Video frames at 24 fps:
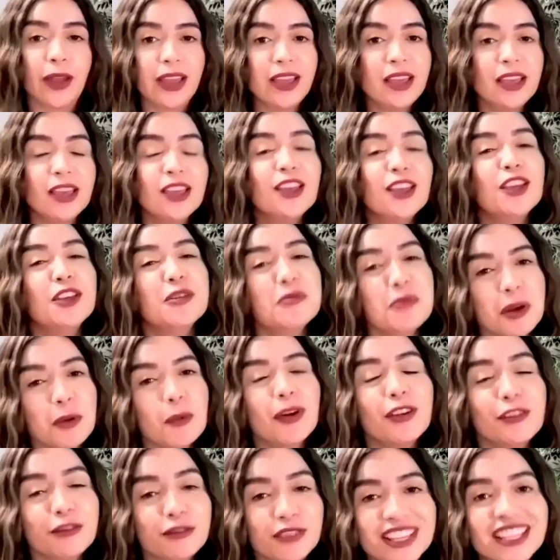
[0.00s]
you might
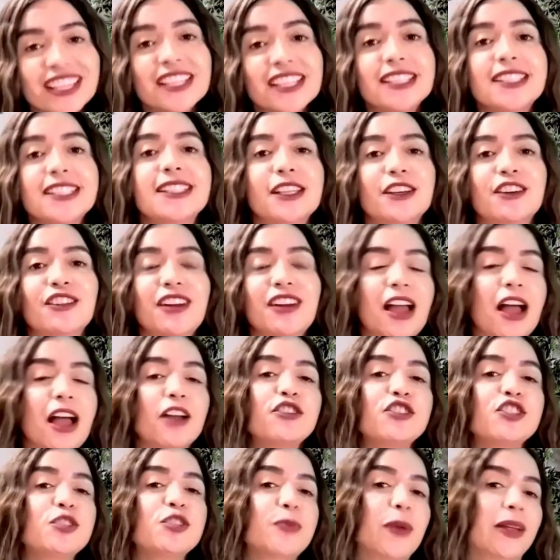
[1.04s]
want to reconsider how
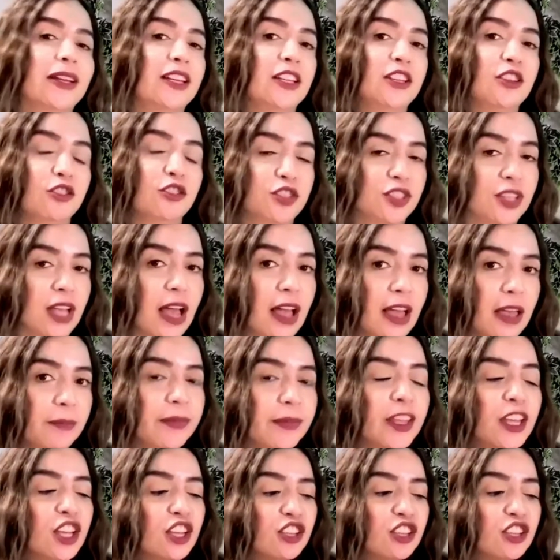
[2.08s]
you're spending your time.